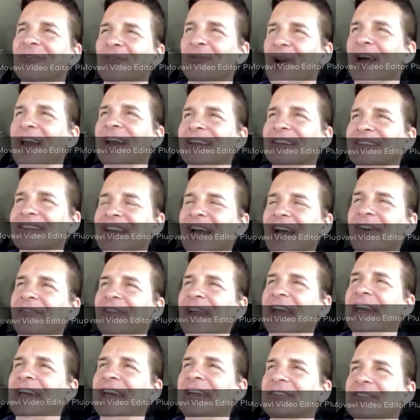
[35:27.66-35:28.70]
running stuff,
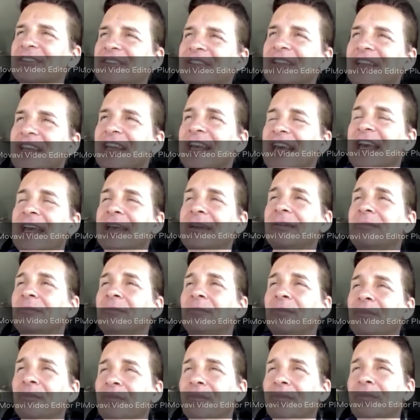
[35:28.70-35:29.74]
and it
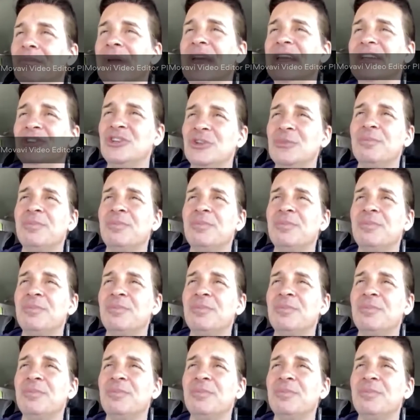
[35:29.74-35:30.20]
makes